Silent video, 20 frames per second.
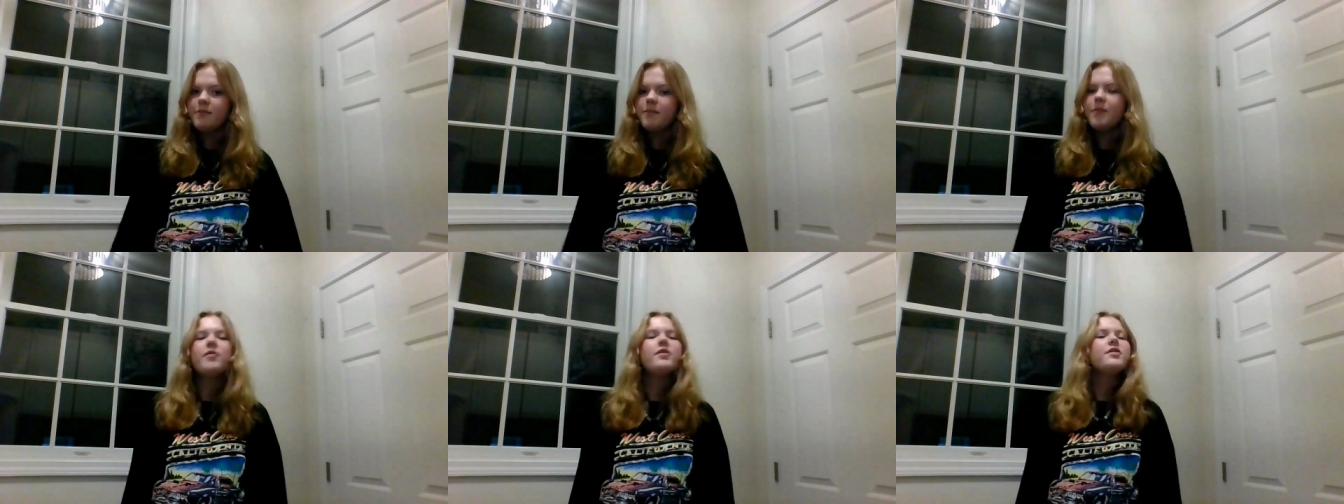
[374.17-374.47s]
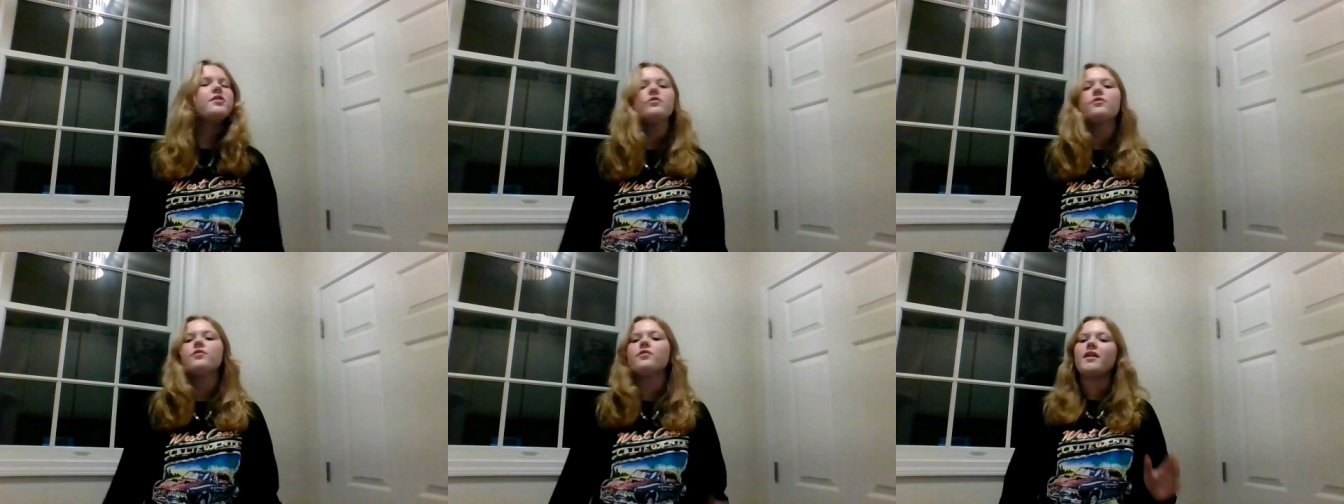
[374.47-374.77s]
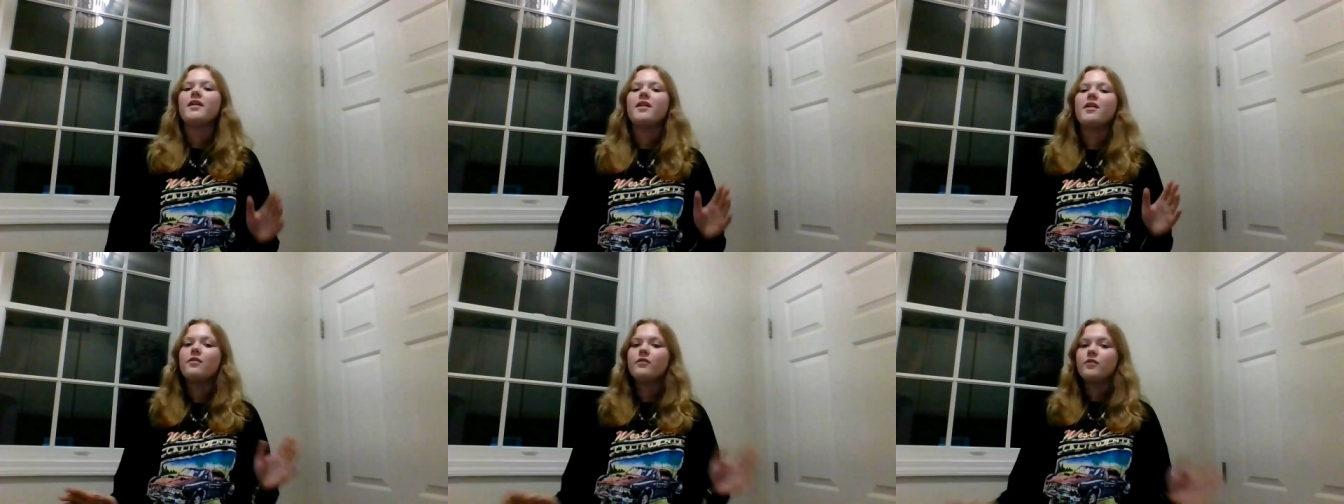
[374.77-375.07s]
but we do
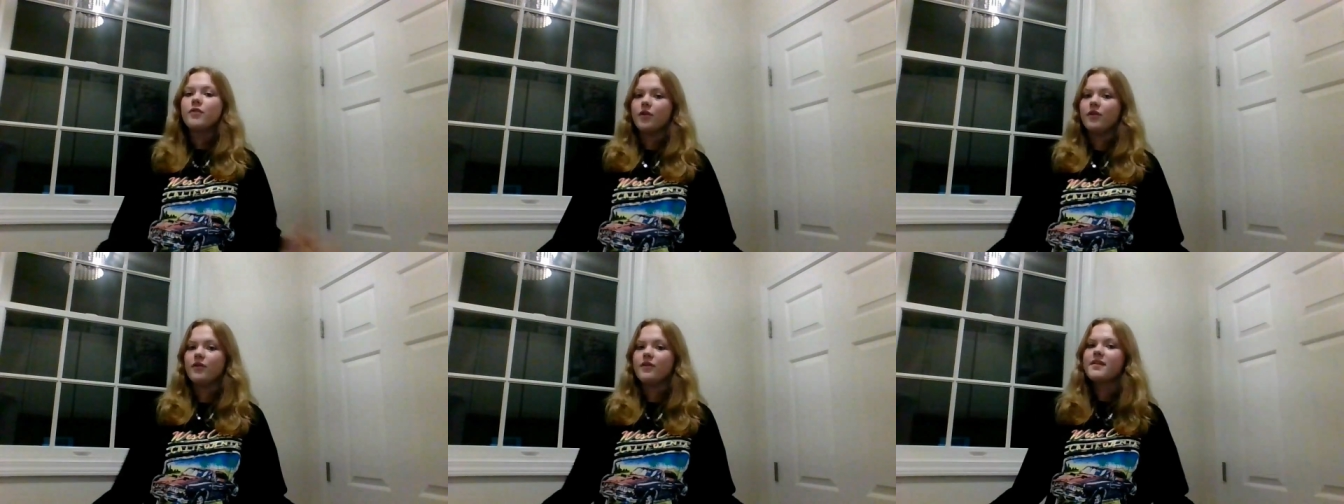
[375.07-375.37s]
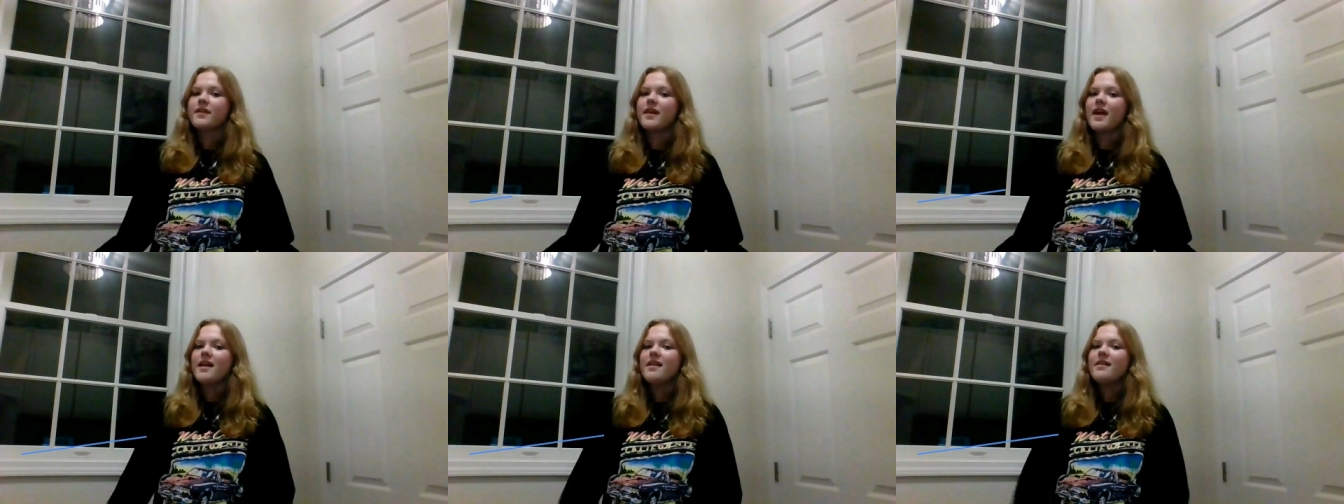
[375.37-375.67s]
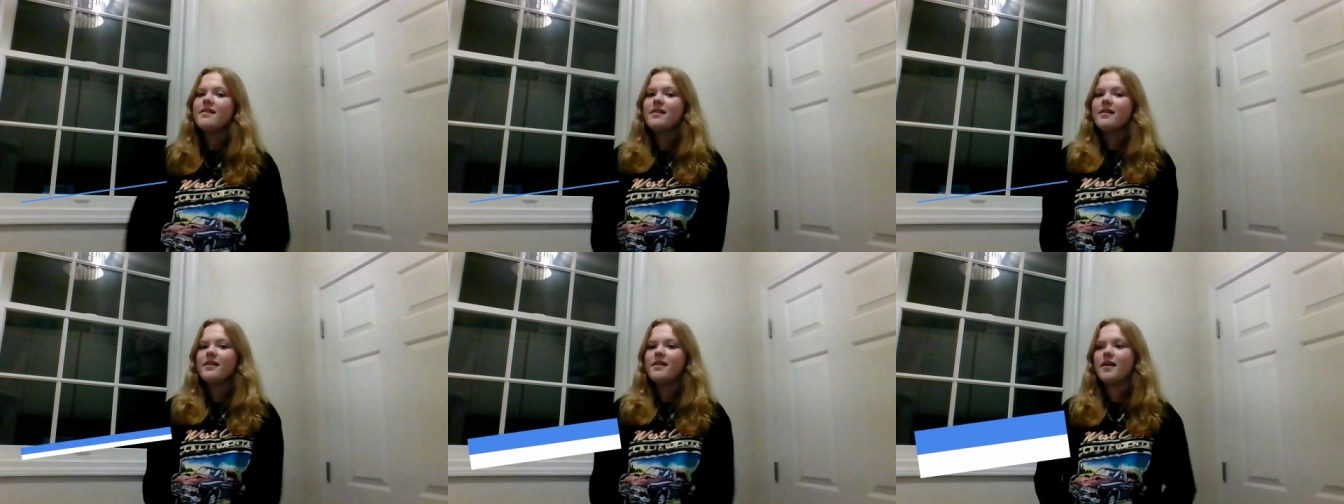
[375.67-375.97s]
rent out roller
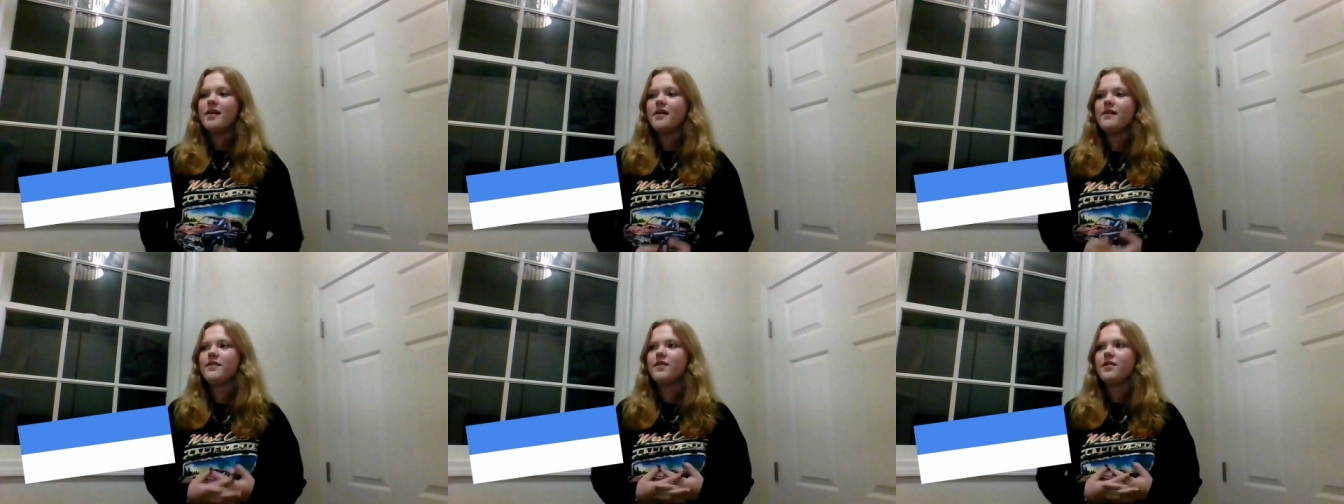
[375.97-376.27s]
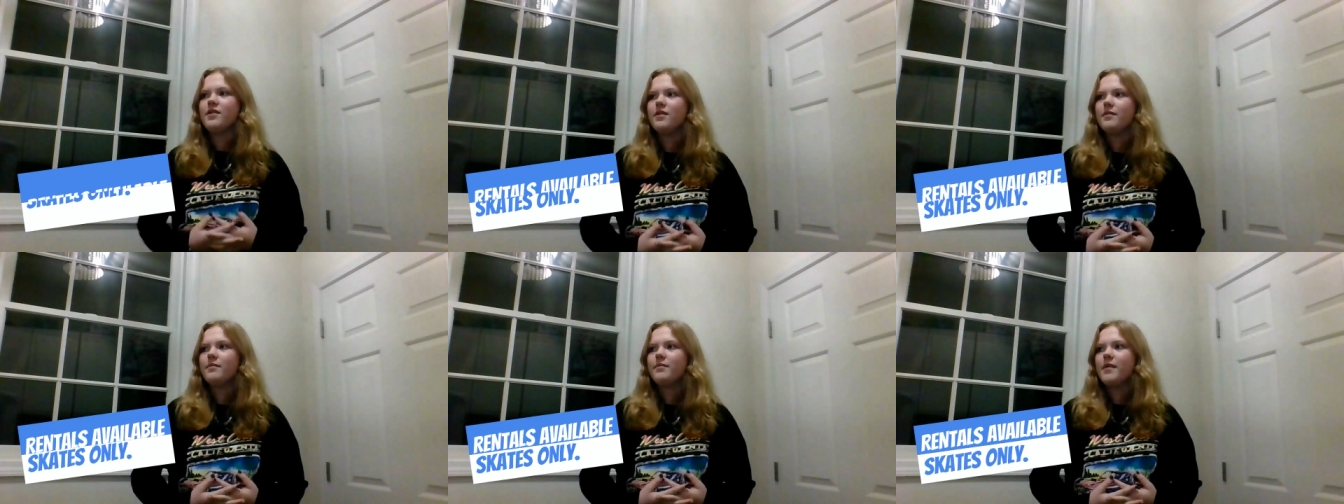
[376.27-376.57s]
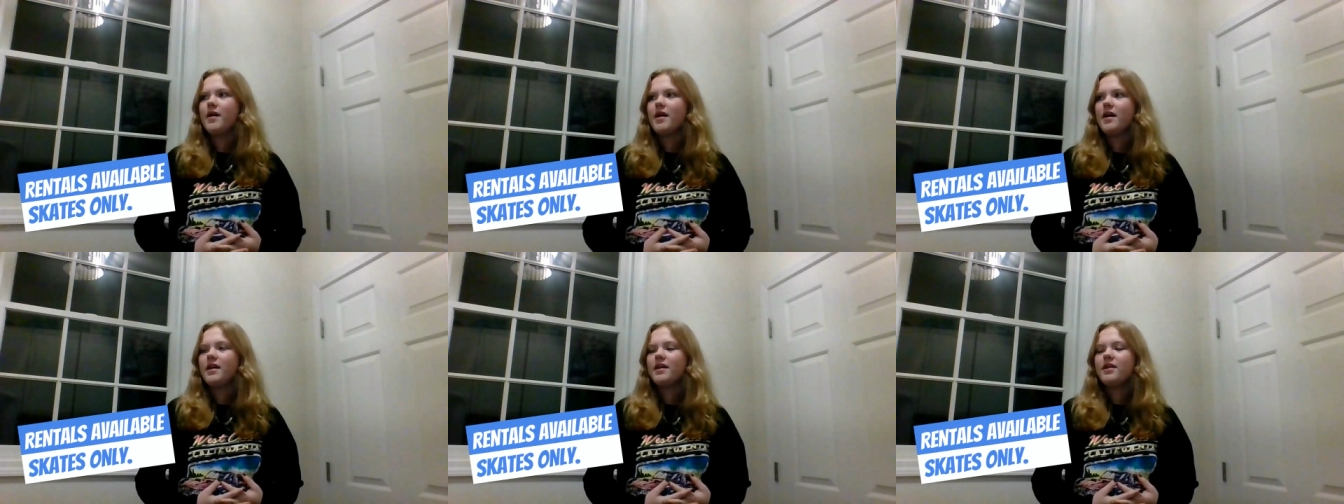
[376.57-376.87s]
skates. If you
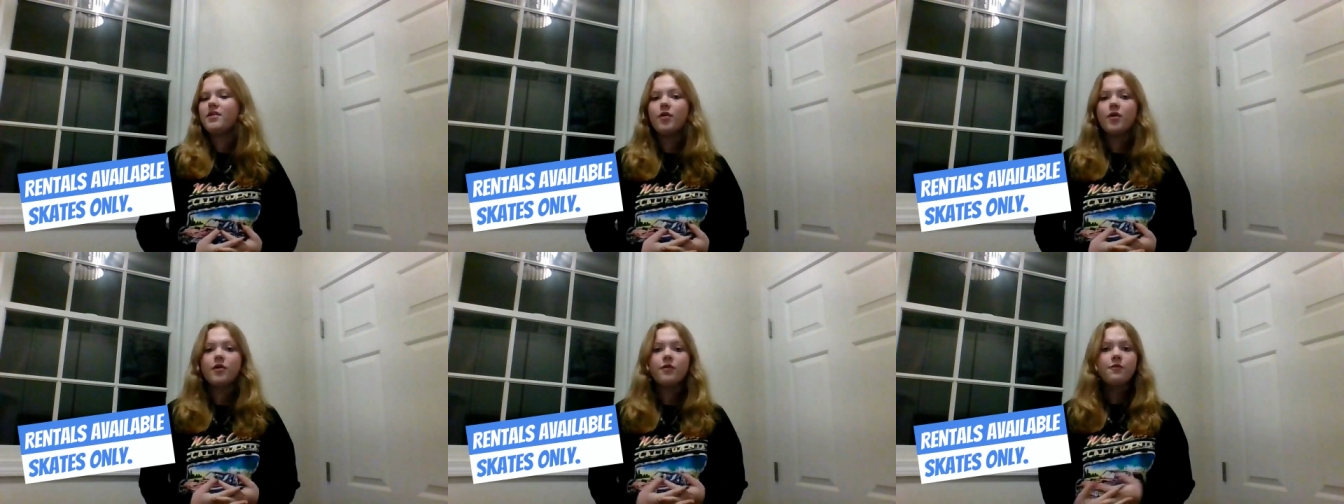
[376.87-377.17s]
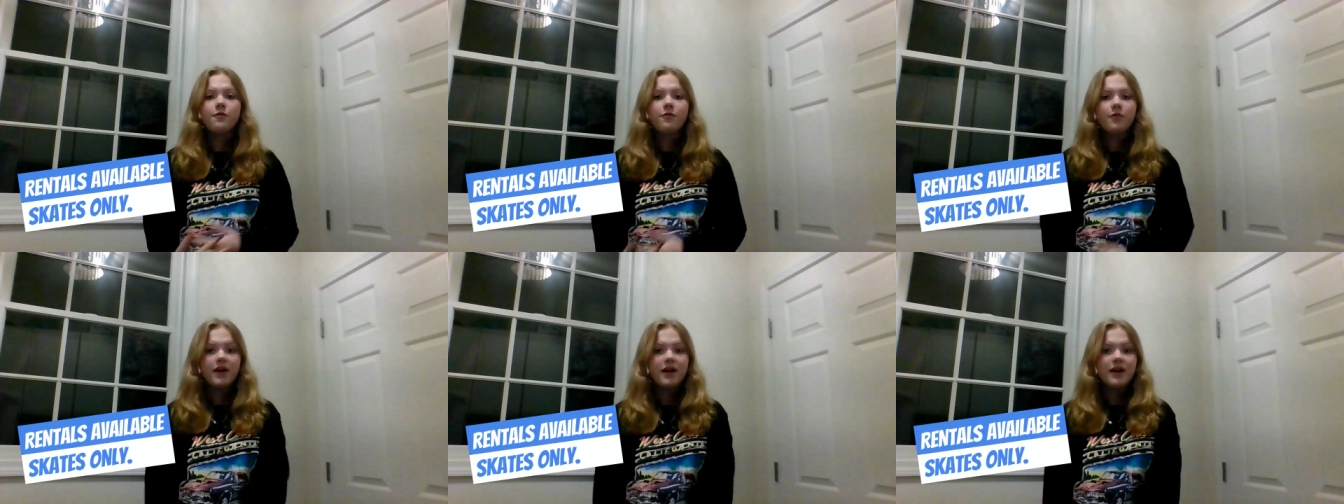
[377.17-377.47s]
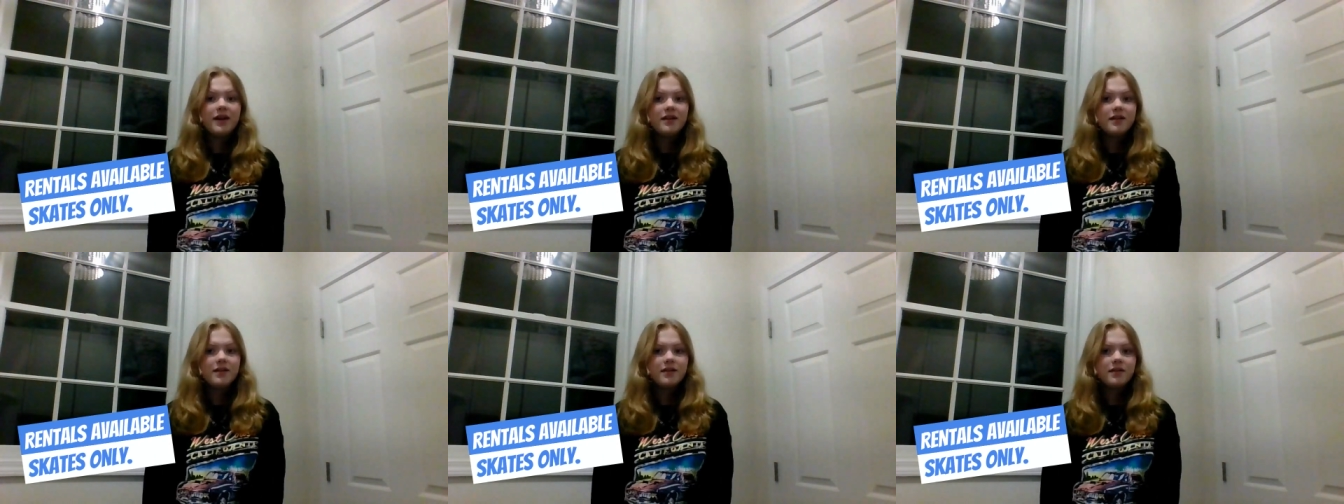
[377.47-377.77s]
but you are free,